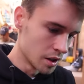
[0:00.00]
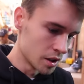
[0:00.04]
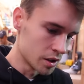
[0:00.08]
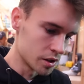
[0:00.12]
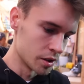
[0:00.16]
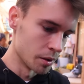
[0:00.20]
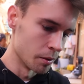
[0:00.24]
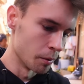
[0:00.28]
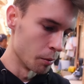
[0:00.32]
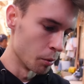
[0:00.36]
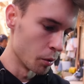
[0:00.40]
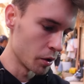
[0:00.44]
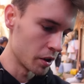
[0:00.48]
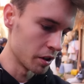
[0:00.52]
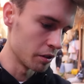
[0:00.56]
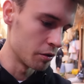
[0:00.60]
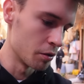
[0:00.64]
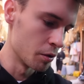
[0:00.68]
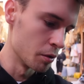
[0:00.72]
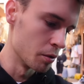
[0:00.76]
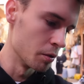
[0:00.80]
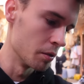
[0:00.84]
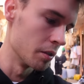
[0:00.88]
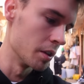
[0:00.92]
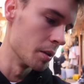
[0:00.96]
So we're walking
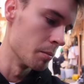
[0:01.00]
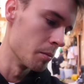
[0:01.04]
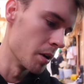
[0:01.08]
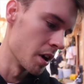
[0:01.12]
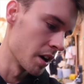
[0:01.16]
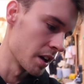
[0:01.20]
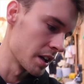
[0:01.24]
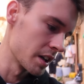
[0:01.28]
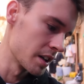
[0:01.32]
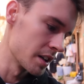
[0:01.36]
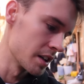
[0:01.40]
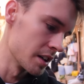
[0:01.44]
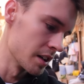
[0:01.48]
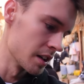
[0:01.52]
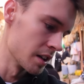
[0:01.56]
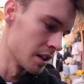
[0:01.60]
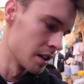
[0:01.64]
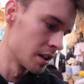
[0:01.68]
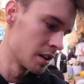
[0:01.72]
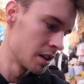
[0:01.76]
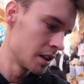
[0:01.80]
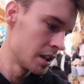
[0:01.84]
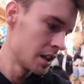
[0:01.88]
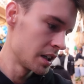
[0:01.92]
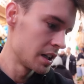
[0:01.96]
through the market here,
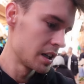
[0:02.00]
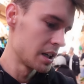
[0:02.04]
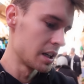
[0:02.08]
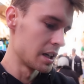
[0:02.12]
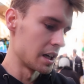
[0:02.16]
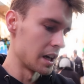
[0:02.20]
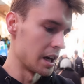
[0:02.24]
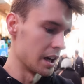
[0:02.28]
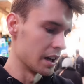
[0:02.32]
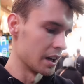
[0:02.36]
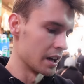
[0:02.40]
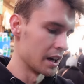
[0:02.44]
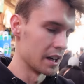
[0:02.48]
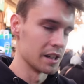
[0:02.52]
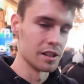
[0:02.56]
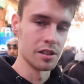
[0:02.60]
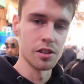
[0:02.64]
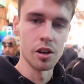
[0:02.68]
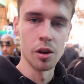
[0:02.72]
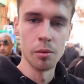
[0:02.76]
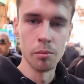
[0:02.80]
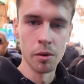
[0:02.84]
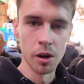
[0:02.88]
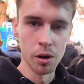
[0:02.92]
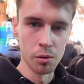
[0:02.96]
and as
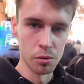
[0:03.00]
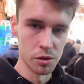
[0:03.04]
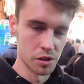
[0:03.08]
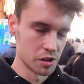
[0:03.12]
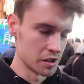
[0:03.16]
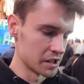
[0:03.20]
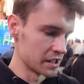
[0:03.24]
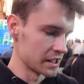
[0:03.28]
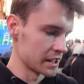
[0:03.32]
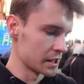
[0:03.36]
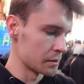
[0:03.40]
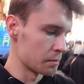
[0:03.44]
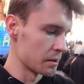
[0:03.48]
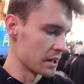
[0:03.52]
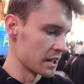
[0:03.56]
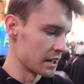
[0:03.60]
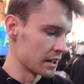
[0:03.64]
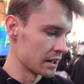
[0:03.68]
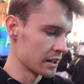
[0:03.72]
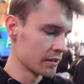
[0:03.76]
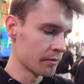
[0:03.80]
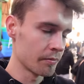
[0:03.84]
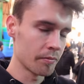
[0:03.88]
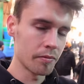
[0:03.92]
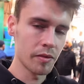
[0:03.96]
Omar was just
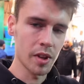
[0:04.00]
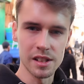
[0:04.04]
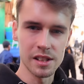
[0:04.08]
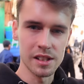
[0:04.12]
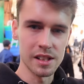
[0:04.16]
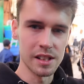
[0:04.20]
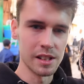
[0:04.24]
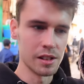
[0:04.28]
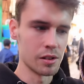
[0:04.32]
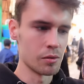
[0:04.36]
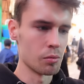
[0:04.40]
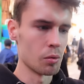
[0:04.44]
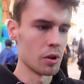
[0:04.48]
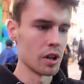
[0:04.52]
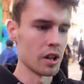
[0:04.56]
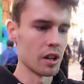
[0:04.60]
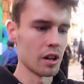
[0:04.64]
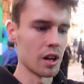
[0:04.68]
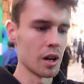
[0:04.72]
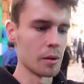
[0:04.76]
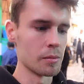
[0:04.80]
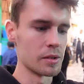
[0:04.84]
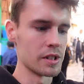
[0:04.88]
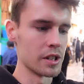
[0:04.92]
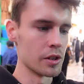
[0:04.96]
explaining, this is one of the
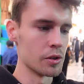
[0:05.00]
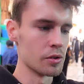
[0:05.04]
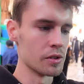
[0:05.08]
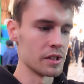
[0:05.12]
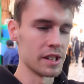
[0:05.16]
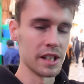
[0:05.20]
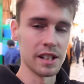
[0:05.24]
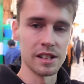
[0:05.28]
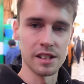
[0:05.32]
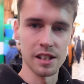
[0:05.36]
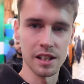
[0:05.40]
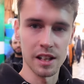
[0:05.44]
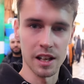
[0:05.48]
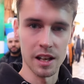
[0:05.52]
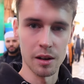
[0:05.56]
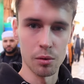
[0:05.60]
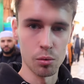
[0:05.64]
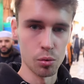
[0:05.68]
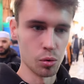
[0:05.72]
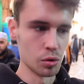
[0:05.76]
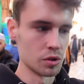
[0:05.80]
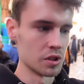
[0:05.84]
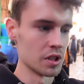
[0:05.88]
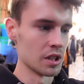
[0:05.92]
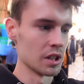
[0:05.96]
cups they use here to collect
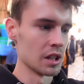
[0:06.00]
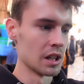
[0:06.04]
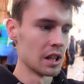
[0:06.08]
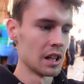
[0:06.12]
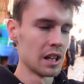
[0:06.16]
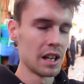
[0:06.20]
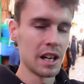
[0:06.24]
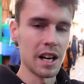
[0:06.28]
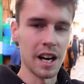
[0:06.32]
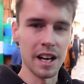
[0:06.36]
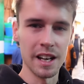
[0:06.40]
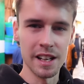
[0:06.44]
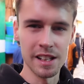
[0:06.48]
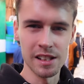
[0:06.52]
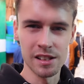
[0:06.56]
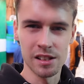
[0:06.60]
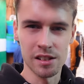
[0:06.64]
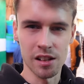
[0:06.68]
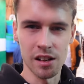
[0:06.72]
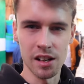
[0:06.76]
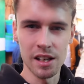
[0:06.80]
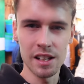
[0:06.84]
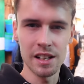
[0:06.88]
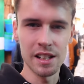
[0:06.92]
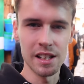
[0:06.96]
water. And
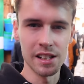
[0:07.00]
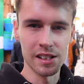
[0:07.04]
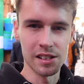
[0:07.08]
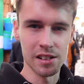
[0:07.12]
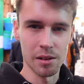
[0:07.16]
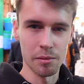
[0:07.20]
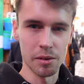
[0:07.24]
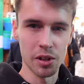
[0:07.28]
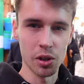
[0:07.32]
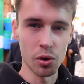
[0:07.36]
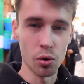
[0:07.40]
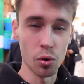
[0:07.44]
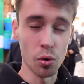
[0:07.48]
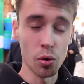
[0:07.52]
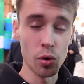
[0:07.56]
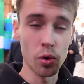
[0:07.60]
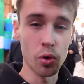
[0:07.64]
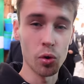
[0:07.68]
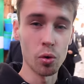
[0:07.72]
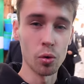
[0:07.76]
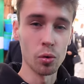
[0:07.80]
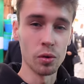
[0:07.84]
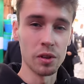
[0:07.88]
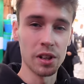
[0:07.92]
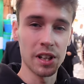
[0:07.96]
inside is something
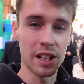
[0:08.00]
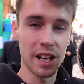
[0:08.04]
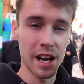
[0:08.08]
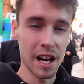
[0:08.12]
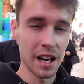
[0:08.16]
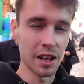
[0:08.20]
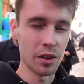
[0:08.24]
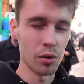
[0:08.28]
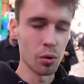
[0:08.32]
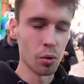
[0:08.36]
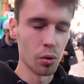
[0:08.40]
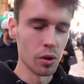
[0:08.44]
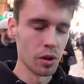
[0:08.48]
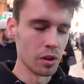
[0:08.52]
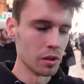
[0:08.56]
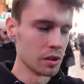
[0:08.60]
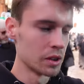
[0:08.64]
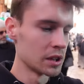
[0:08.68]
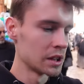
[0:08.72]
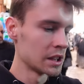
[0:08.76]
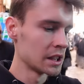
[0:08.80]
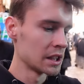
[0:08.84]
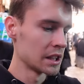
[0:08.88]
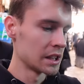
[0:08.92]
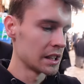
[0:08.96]
called cad oil.
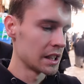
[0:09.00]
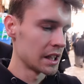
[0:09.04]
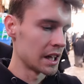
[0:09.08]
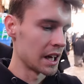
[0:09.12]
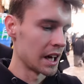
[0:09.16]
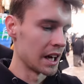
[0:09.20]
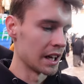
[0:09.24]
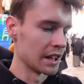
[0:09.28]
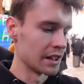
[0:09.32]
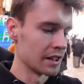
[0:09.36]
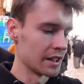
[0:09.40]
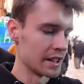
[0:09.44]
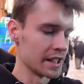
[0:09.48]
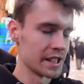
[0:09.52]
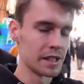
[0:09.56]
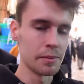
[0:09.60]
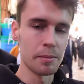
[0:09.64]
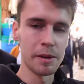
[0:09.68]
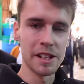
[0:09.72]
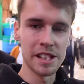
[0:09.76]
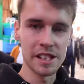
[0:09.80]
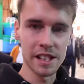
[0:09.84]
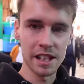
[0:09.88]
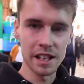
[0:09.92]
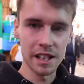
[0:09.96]
And this
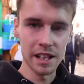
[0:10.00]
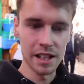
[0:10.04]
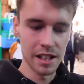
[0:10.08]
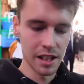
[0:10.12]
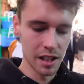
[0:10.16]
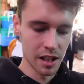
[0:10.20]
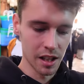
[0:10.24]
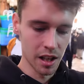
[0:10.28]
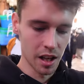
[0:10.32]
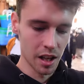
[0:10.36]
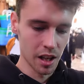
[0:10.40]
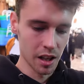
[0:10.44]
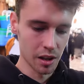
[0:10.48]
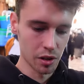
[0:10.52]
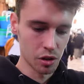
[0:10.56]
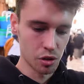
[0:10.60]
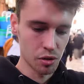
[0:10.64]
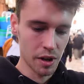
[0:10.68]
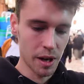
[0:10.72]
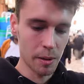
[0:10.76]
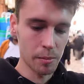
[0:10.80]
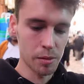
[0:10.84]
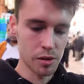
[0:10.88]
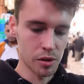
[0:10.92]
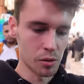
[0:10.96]
basically
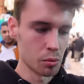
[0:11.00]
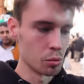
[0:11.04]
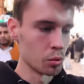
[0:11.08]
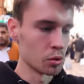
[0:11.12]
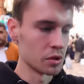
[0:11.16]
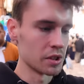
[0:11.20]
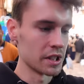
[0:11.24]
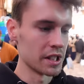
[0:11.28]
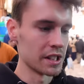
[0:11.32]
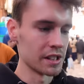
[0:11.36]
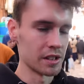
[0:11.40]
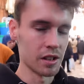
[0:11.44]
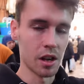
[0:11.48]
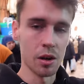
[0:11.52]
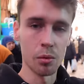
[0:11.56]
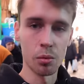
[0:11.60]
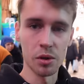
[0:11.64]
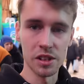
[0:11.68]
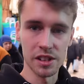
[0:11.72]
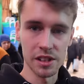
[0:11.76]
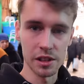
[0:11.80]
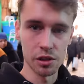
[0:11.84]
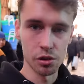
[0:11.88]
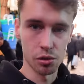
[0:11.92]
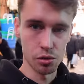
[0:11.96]
traps the water inside
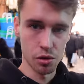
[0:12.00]
once it's